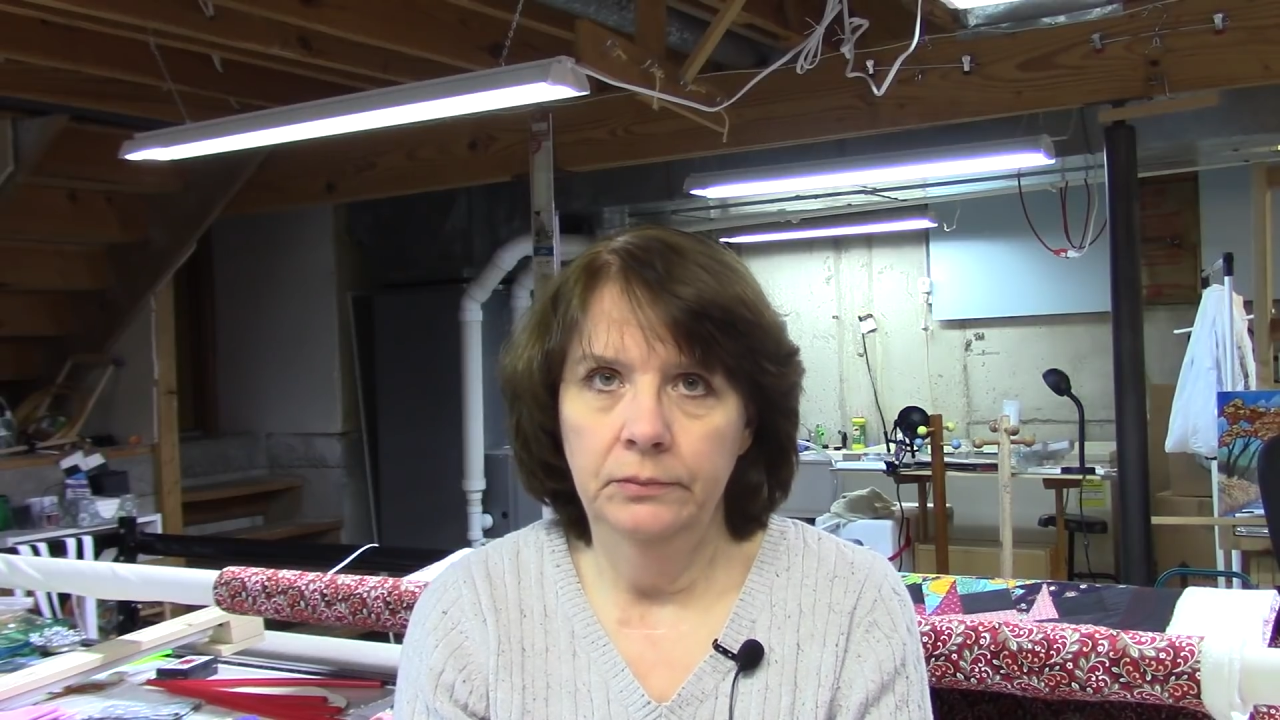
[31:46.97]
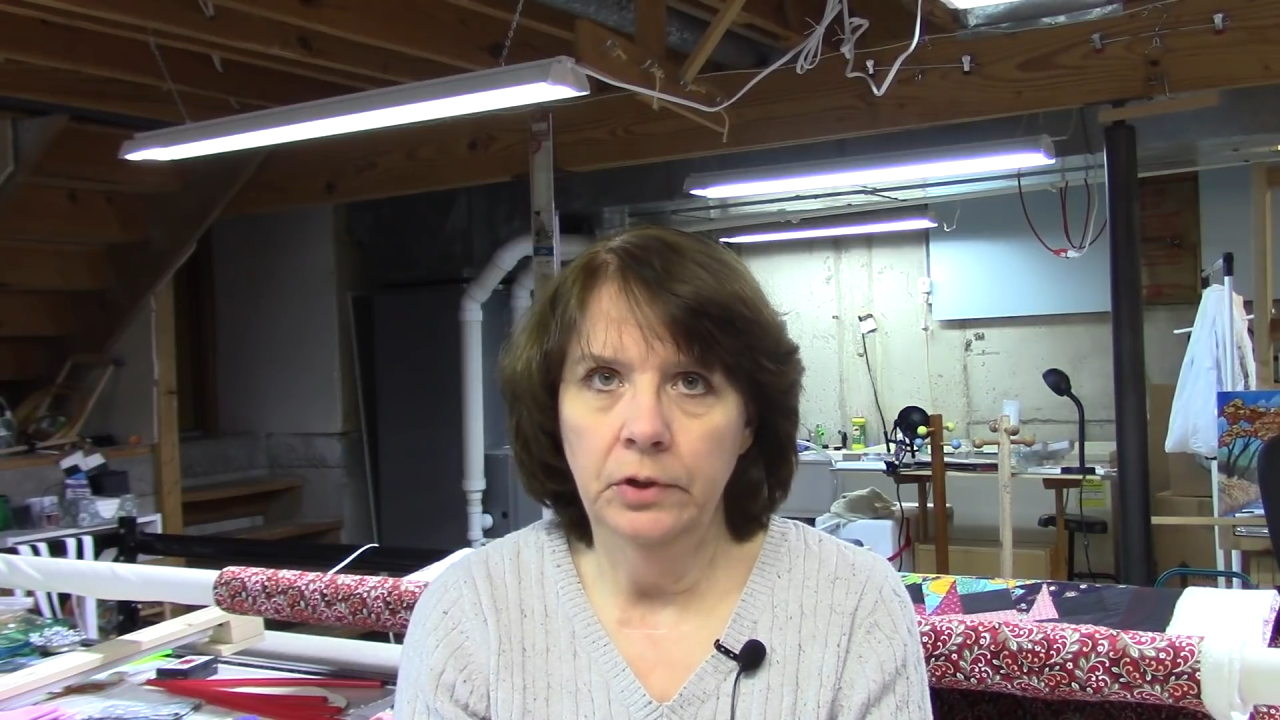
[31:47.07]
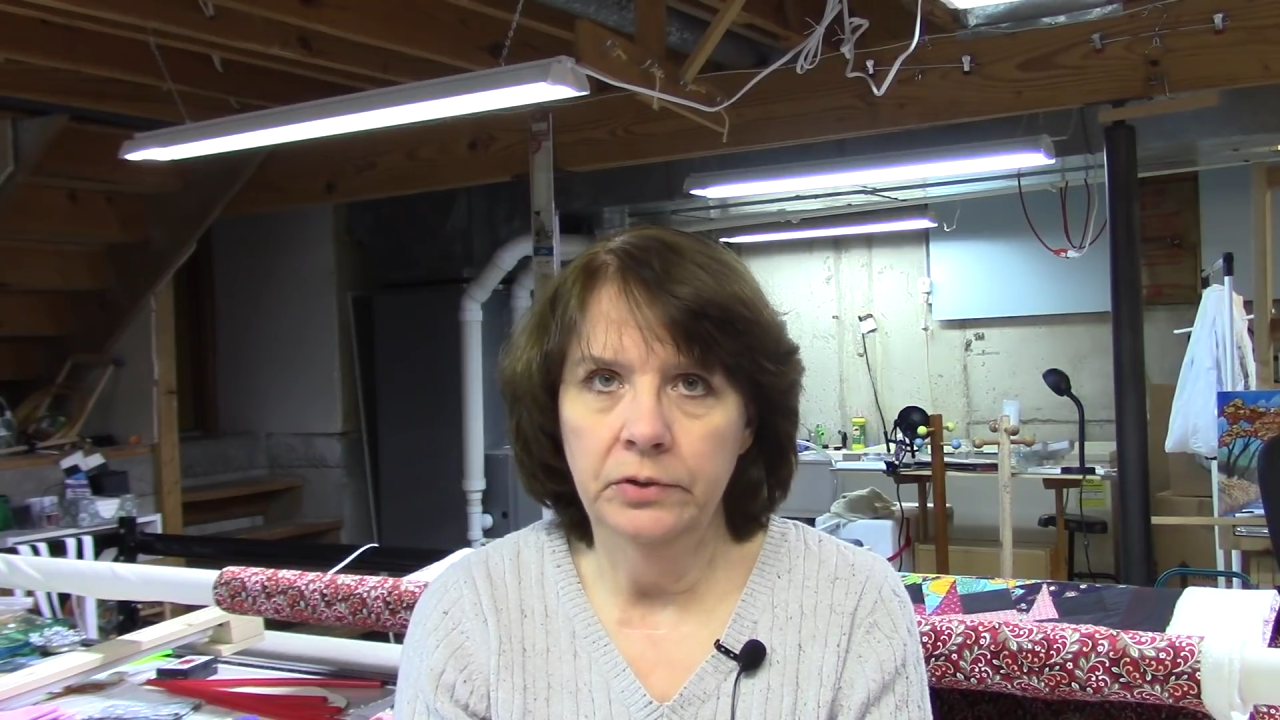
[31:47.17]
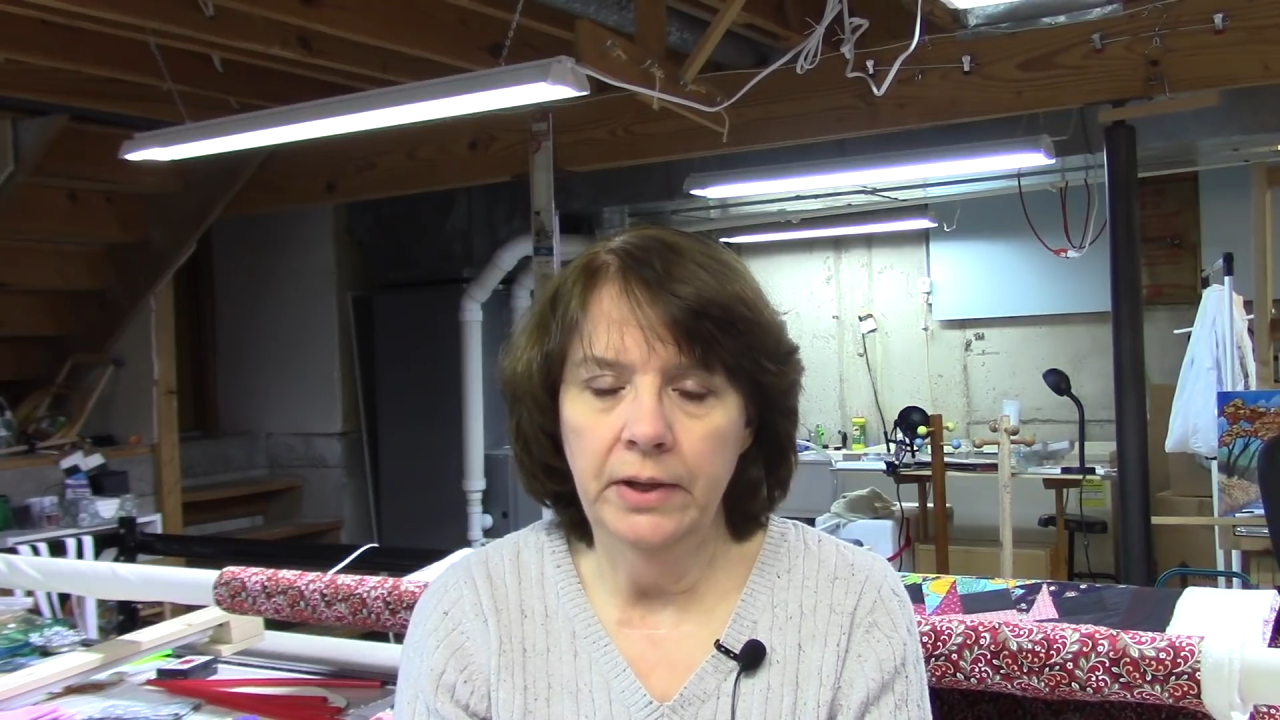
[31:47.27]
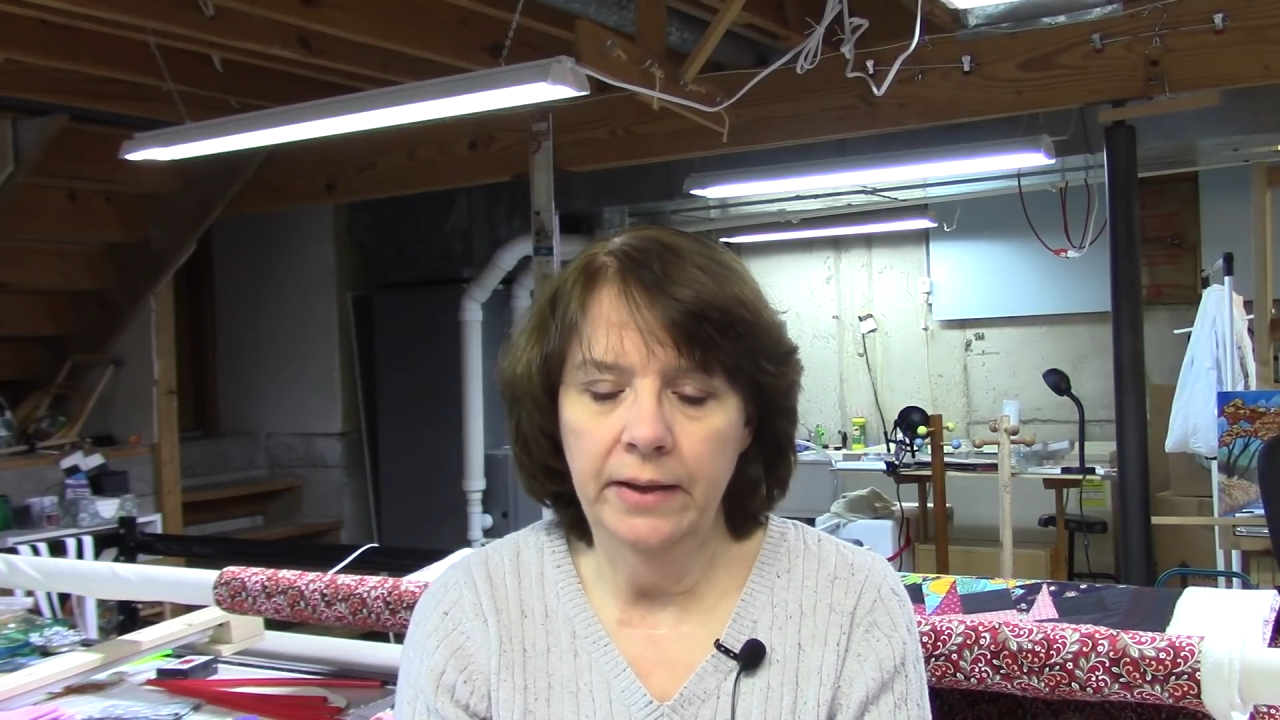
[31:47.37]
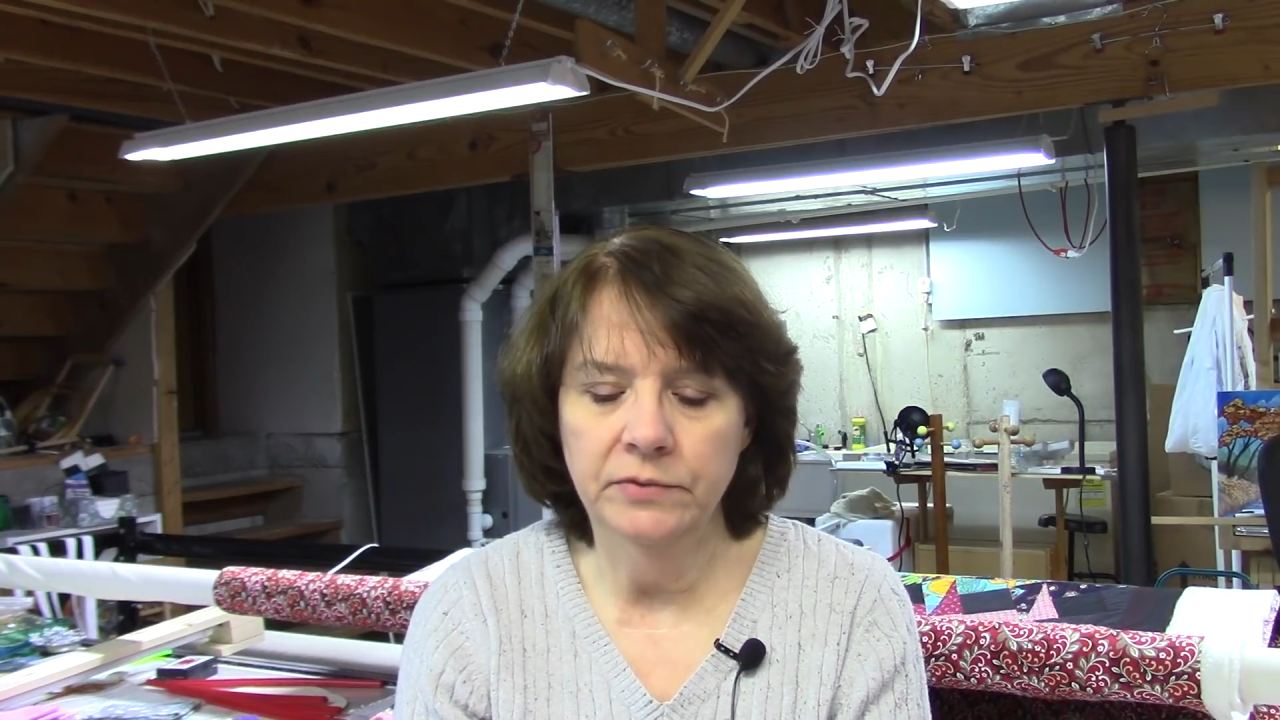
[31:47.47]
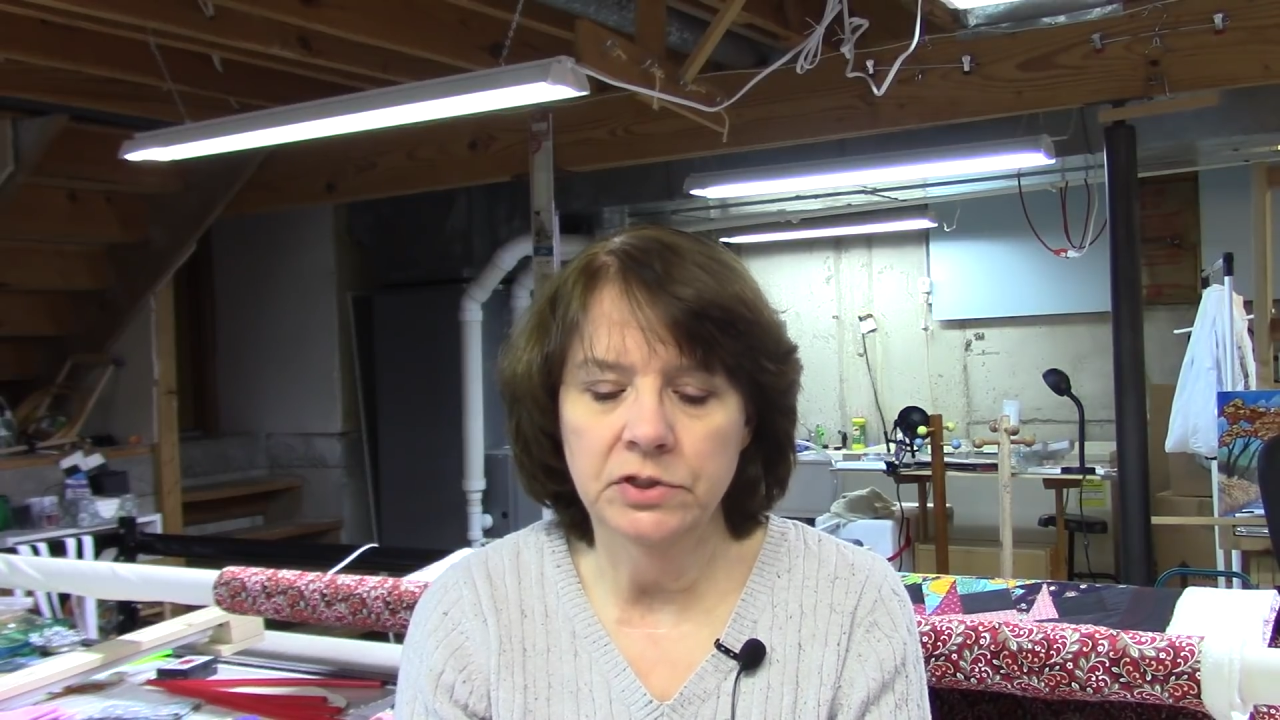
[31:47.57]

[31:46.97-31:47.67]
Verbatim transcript: all you have